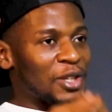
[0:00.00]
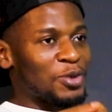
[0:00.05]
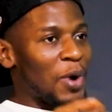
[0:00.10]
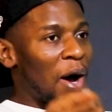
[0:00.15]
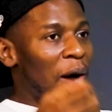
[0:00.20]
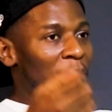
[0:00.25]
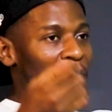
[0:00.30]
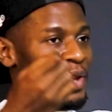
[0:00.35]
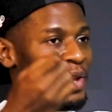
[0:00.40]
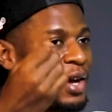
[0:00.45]
what
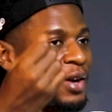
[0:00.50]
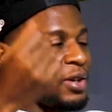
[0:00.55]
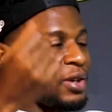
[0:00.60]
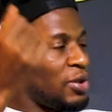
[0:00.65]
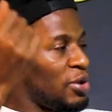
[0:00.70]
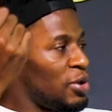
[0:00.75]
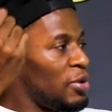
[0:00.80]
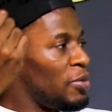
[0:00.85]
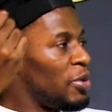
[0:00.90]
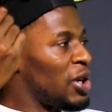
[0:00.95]
I'm hearing
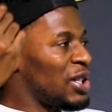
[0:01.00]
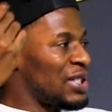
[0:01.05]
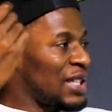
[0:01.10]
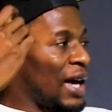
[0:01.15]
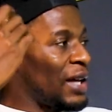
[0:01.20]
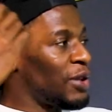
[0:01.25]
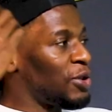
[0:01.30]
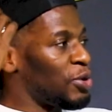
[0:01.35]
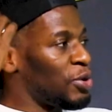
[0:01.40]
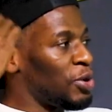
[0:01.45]
too, because
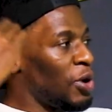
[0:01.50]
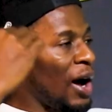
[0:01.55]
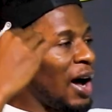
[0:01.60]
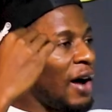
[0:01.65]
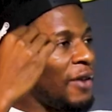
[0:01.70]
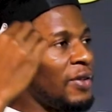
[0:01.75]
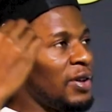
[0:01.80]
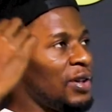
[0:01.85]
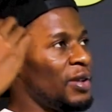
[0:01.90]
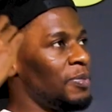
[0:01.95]
I do not
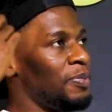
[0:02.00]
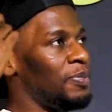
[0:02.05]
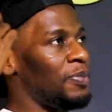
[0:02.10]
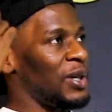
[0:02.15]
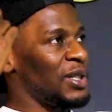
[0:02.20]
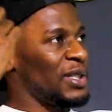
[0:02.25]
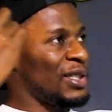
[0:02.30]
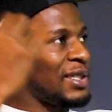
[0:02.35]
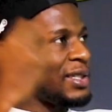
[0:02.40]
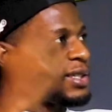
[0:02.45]
have any
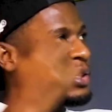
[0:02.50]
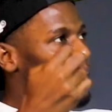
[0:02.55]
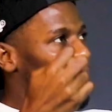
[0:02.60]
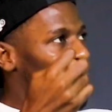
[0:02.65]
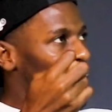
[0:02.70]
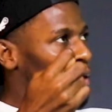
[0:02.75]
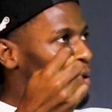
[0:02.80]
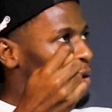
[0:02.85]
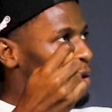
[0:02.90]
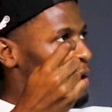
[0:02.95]

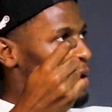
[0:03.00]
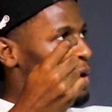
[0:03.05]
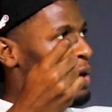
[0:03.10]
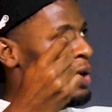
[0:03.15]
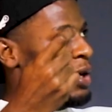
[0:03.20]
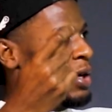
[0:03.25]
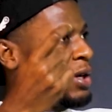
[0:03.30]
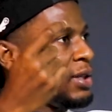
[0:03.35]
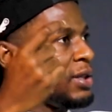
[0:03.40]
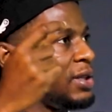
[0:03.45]
personal
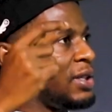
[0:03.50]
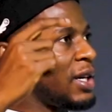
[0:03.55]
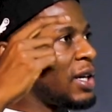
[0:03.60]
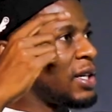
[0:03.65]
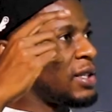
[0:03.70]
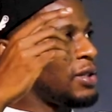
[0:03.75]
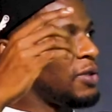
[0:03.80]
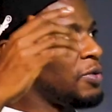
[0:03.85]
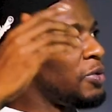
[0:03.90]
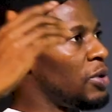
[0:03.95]

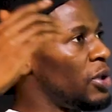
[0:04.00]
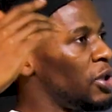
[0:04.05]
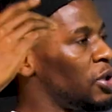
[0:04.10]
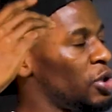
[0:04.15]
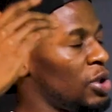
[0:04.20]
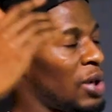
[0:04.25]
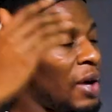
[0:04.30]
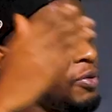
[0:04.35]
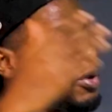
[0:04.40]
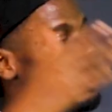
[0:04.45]
negative
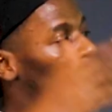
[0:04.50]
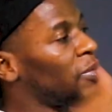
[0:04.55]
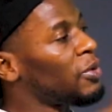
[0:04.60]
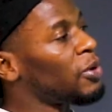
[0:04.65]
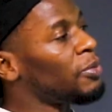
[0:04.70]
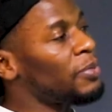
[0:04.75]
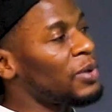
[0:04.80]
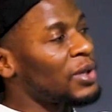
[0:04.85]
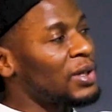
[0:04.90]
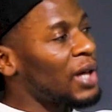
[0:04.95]
relation. I've
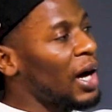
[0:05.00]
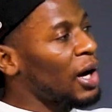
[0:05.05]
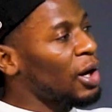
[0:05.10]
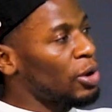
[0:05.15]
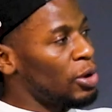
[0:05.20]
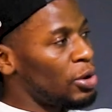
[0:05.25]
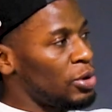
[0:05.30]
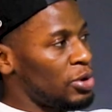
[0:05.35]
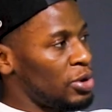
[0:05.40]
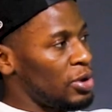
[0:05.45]
not been that
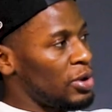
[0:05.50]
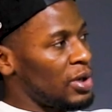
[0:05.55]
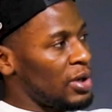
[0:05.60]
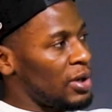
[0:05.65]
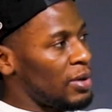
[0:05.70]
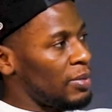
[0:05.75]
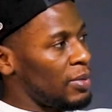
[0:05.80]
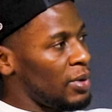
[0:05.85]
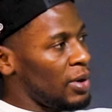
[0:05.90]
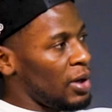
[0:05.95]
close to
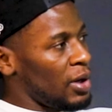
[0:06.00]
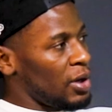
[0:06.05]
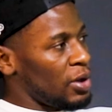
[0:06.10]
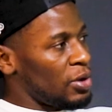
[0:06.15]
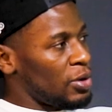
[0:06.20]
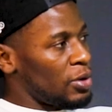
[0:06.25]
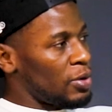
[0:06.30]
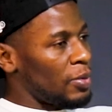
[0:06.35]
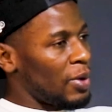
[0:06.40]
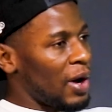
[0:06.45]
him, you
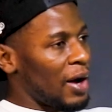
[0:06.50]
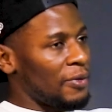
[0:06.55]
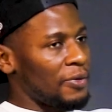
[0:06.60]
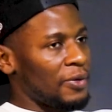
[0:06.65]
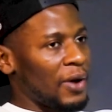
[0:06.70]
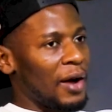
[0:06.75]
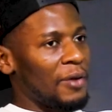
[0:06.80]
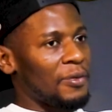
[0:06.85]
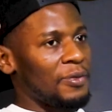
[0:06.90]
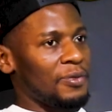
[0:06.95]
know,
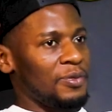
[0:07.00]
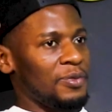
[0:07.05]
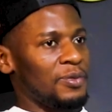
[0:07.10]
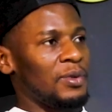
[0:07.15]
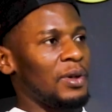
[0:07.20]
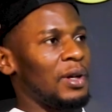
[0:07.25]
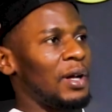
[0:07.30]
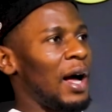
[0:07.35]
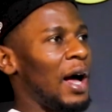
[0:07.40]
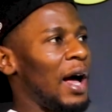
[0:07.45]
but
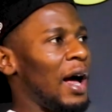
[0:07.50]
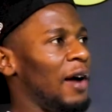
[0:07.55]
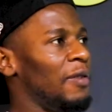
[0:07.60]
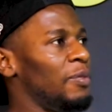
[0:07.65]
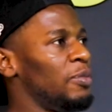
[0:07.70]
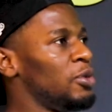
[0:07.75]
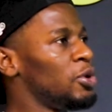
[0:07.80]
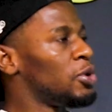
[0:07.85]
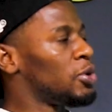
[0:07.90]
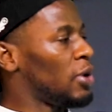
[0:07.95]
I have
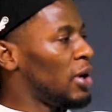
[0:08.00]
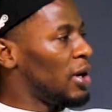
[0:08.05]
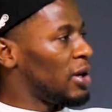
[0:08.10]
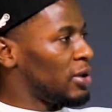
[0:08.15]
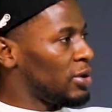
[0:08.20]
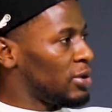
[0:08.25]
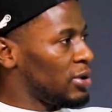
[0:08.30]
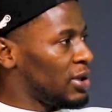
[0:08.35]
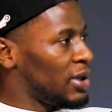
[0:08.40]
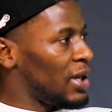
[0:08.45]

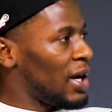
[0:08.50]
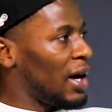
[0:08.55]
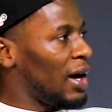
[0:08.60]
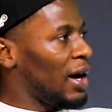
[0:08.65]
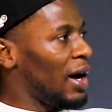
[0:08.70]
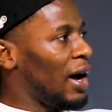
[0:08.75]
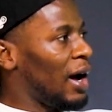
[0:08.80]
mutuals that.